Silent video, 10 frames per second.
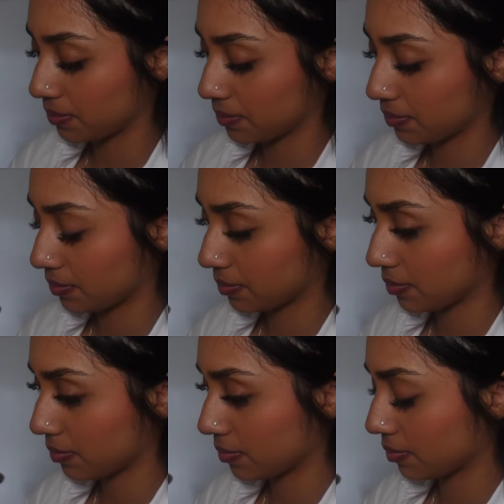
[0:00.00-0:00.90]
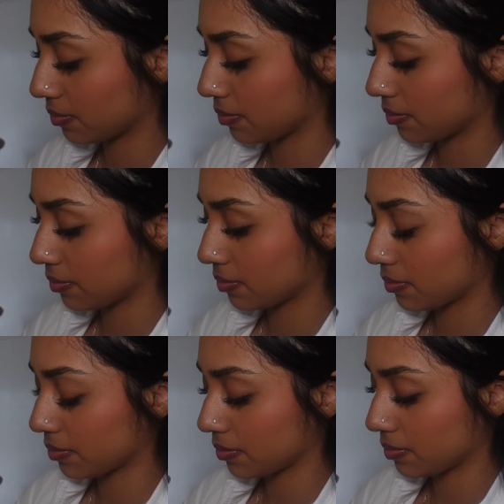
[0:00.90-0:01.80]

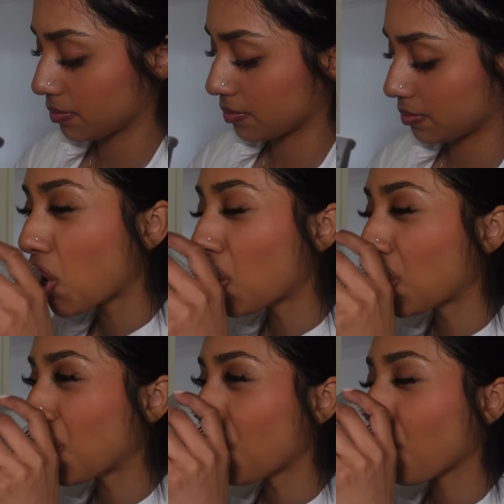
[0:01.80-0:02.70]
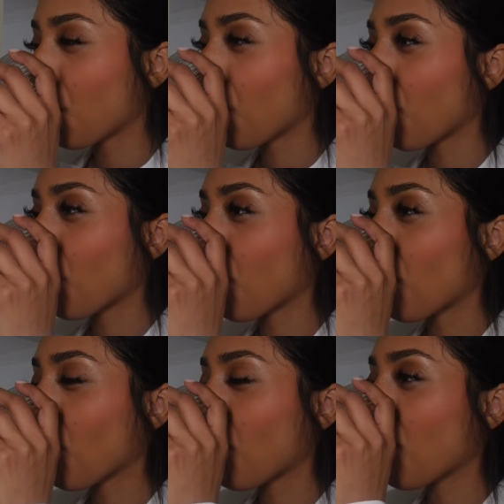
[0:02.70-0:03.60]

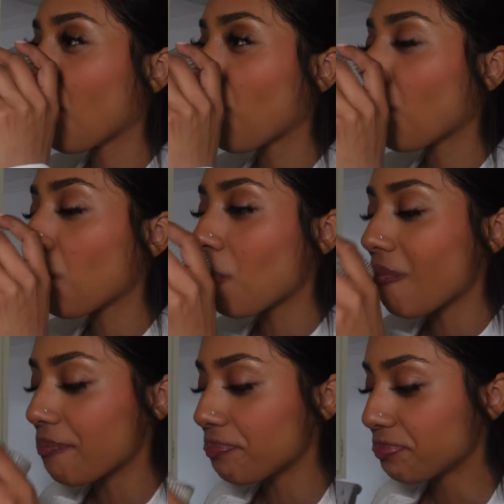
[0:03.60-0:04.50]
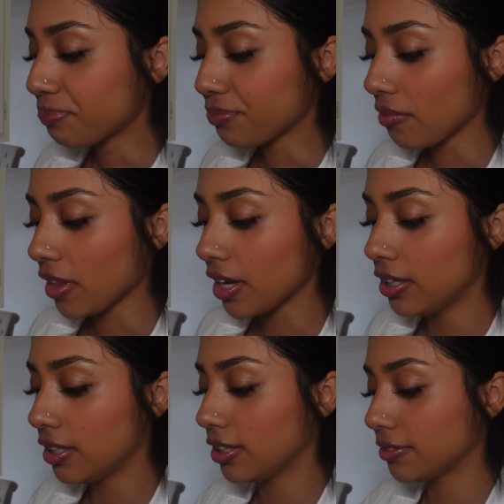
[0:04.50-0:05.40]

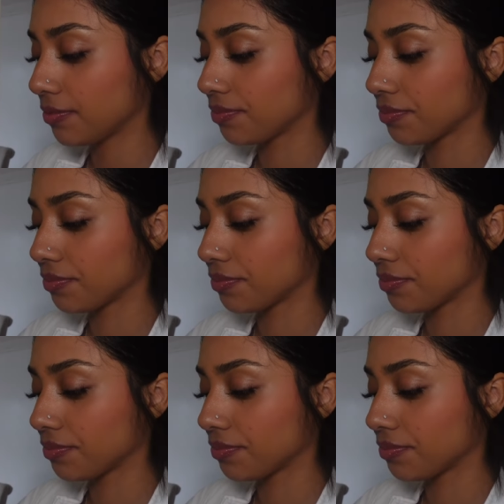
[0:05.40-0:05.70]
(silence)